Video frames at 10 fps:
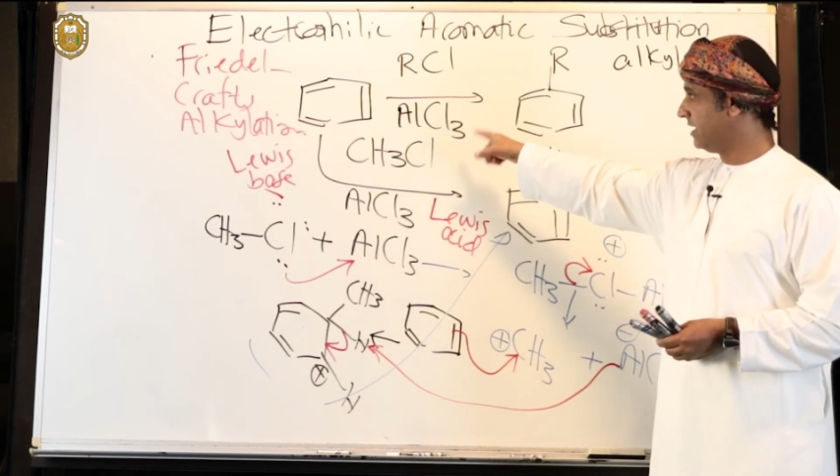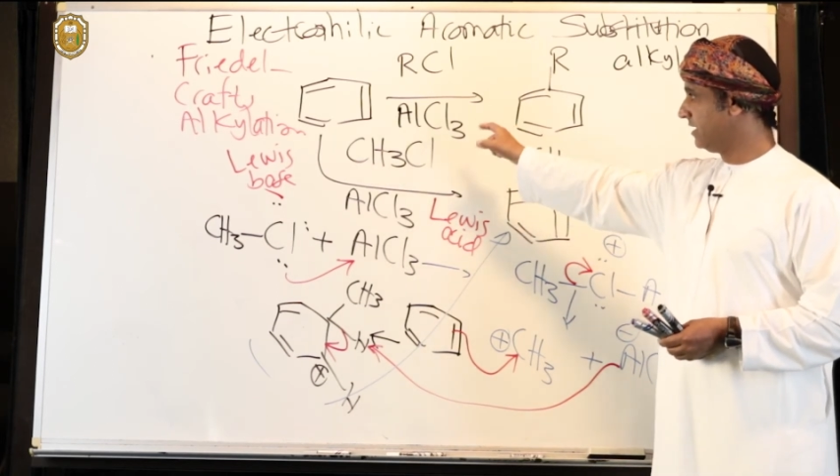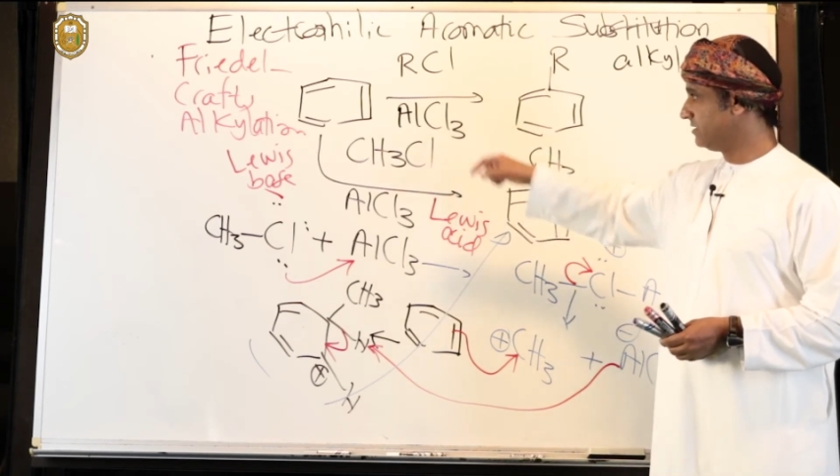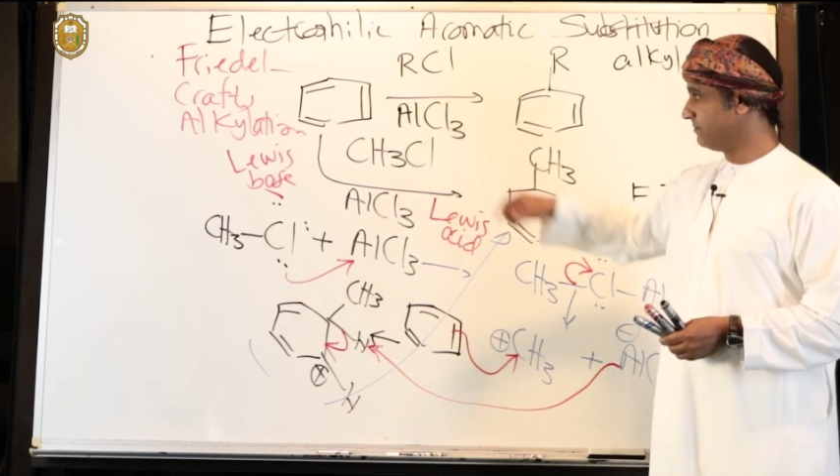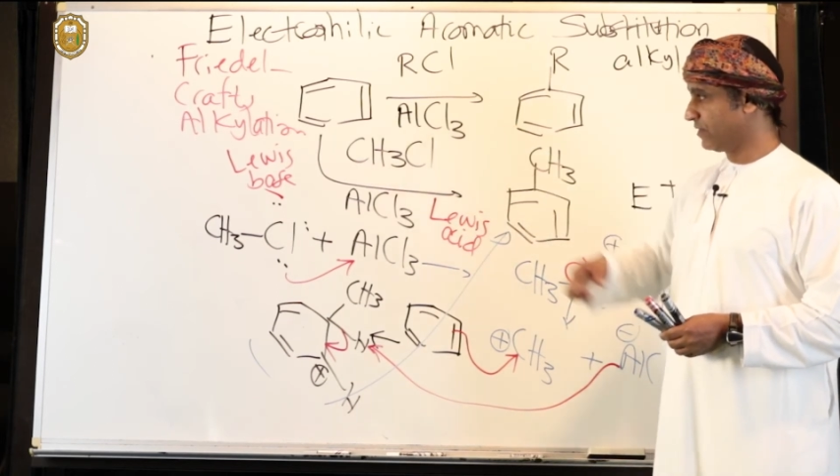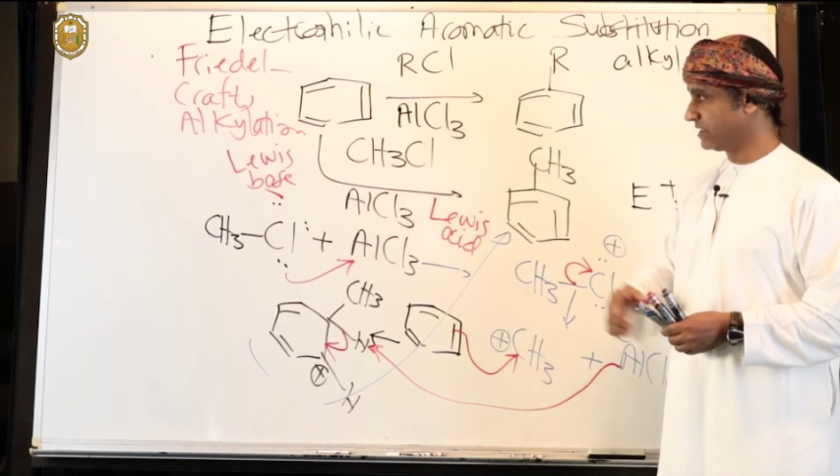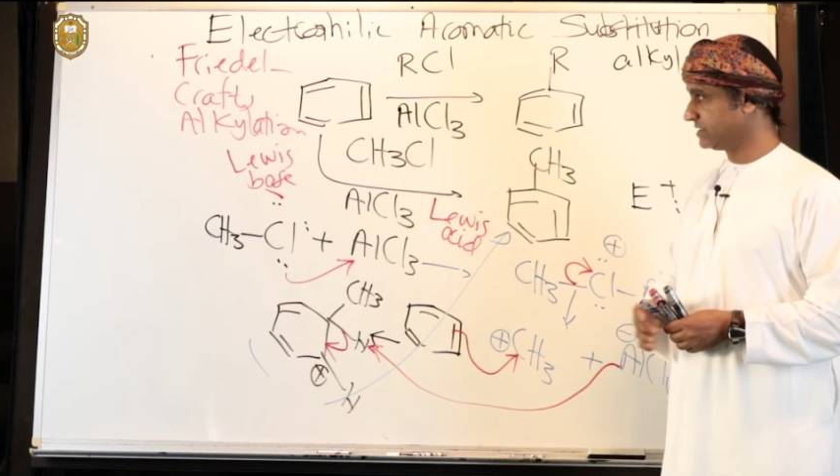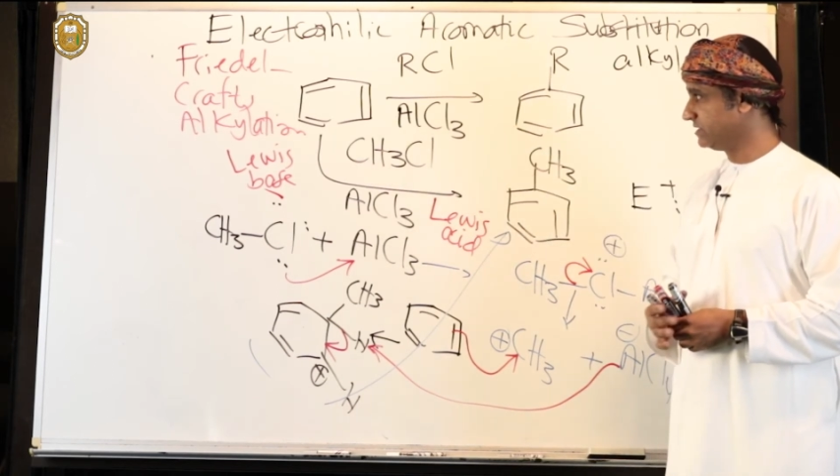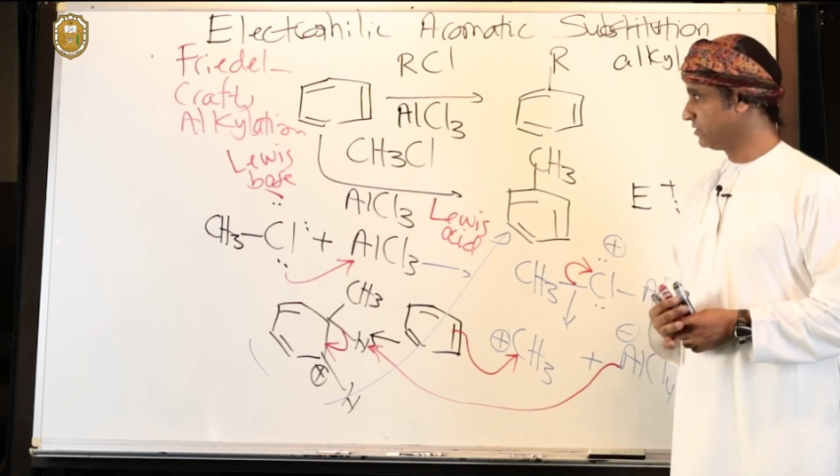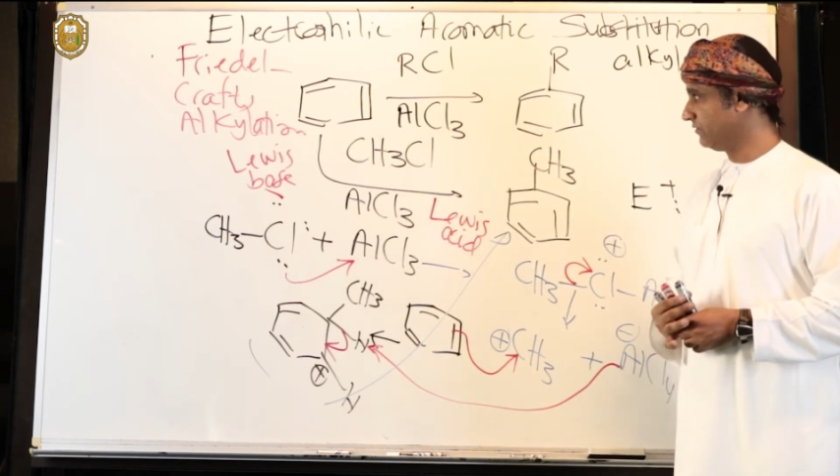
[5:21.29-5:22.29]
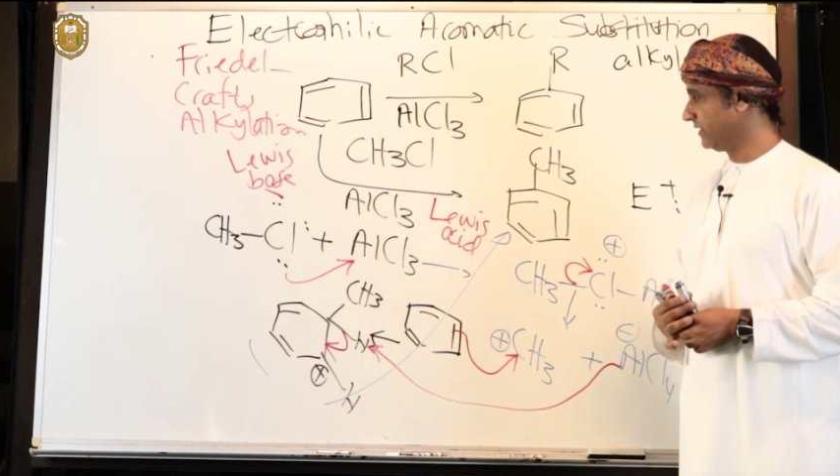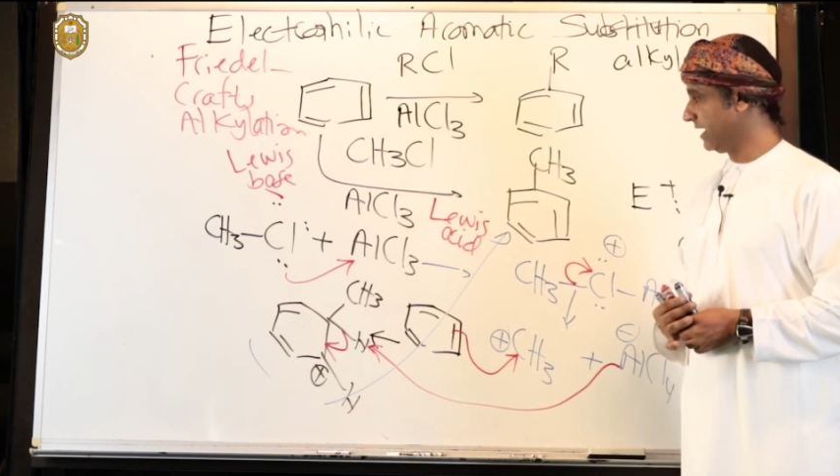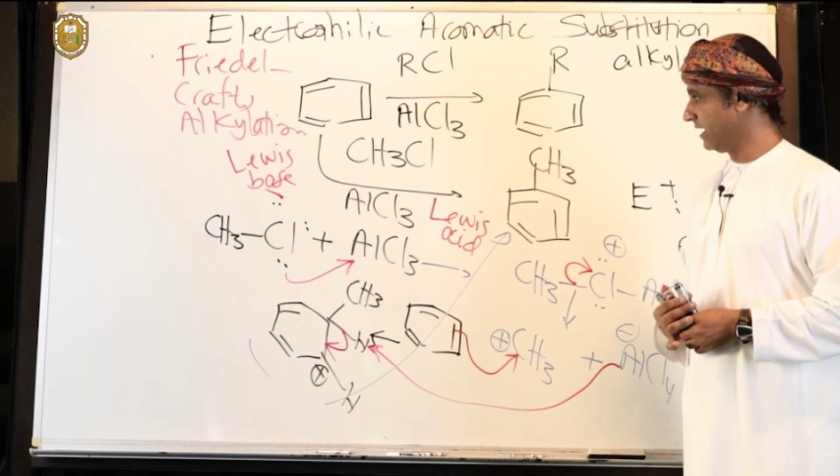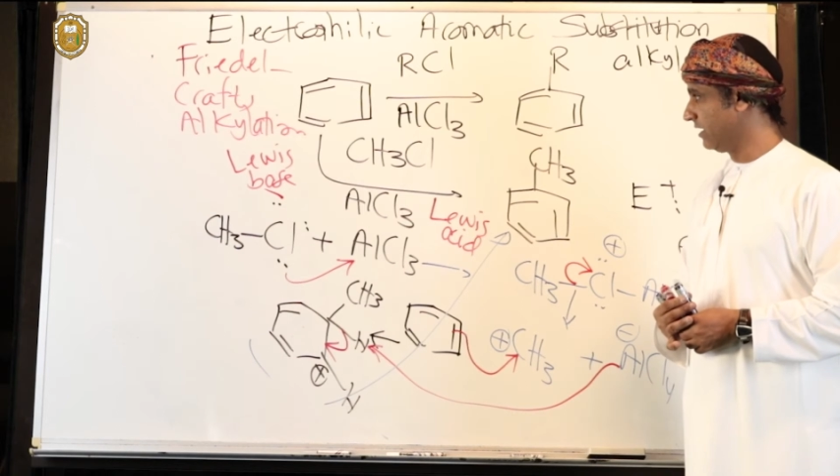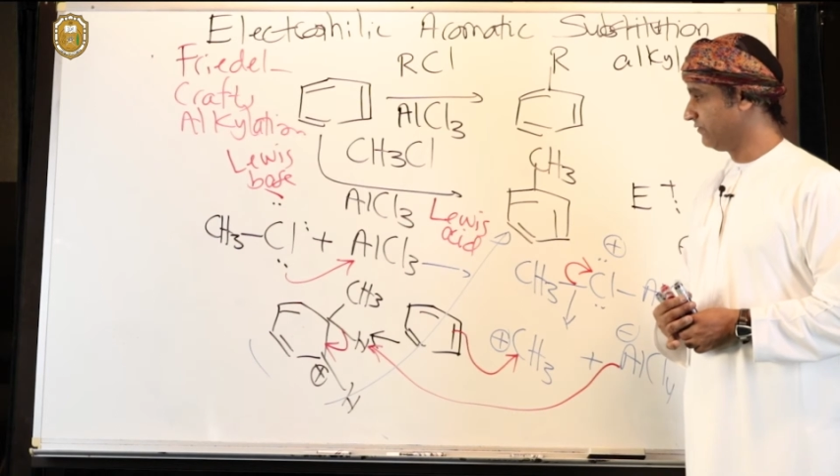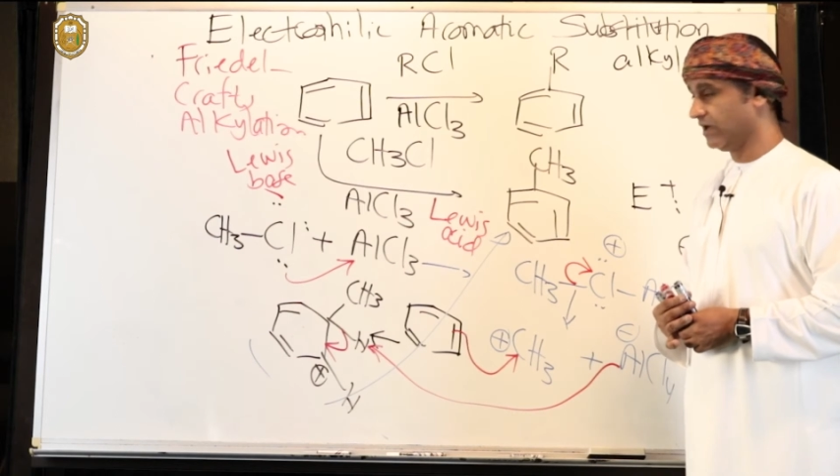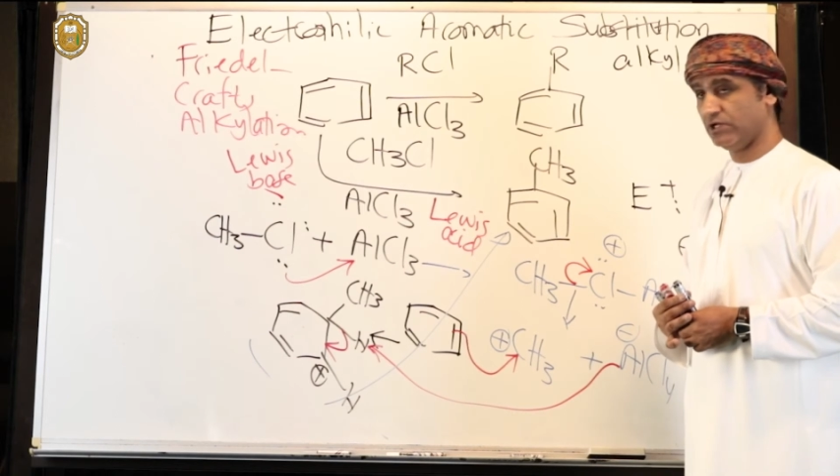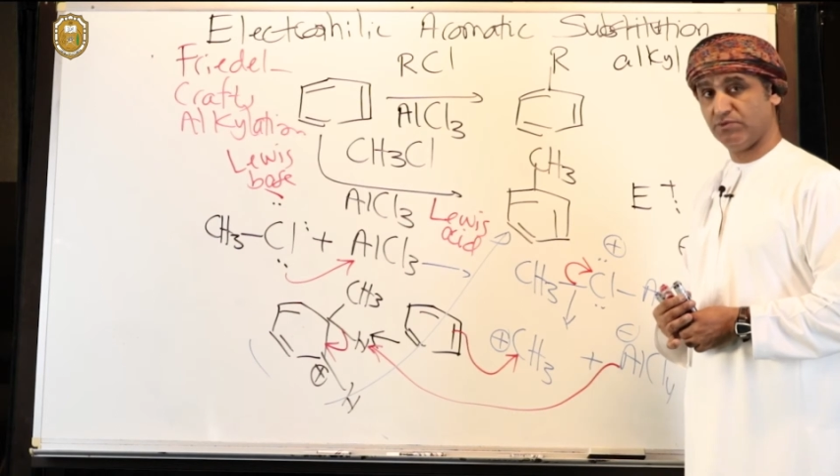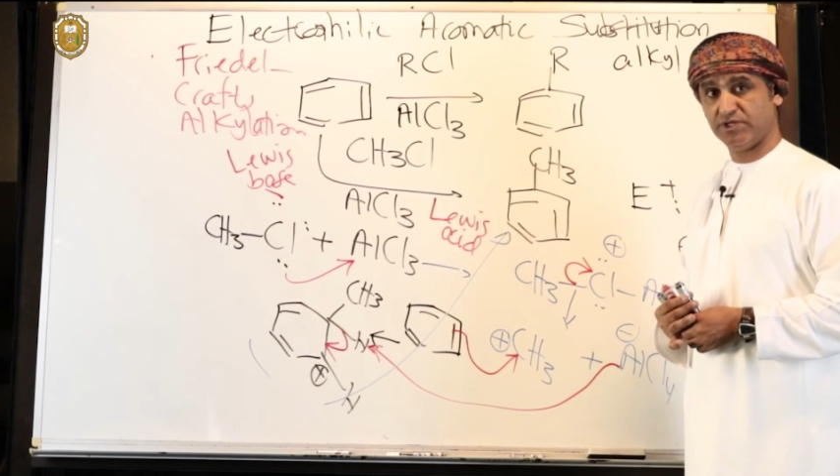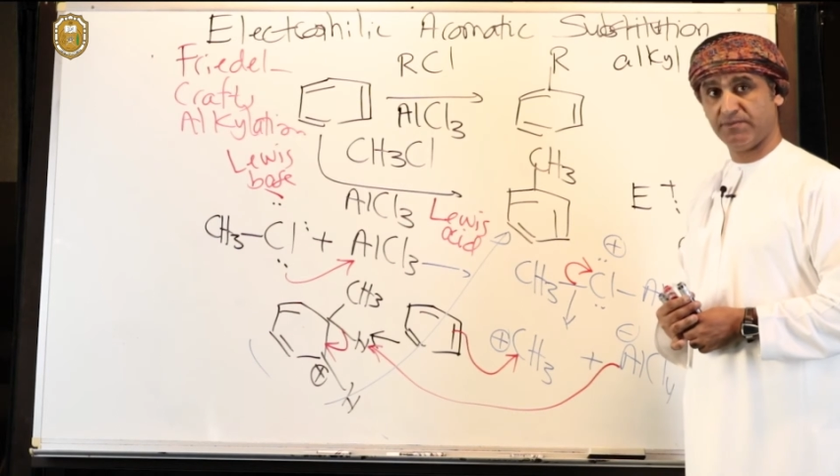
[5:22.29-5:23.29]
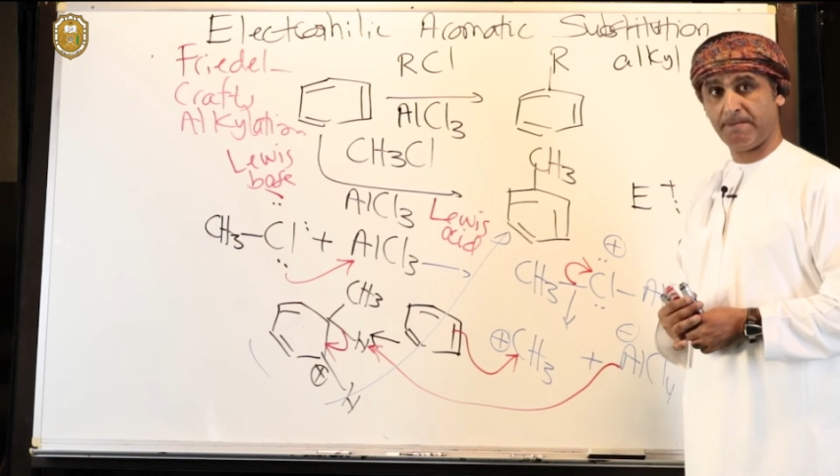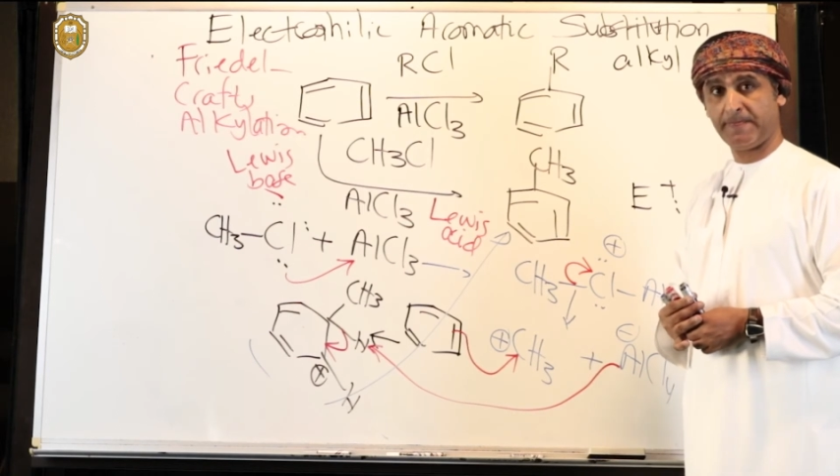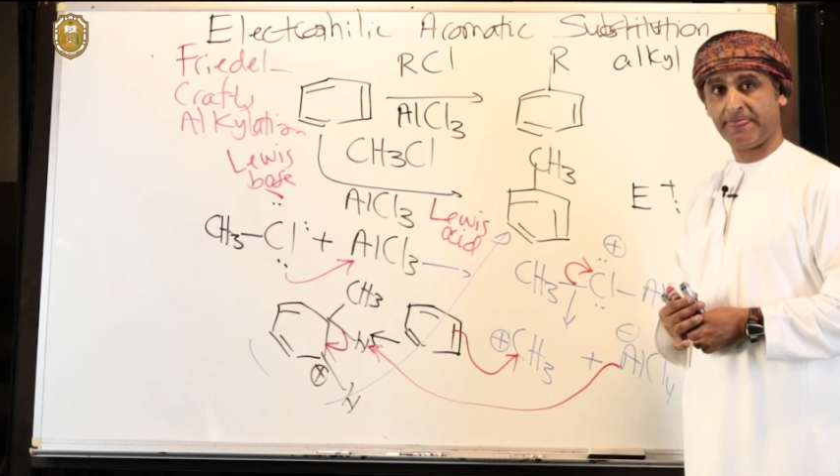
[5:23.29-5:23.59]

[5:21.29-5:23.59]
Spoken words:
in the presence of aluminum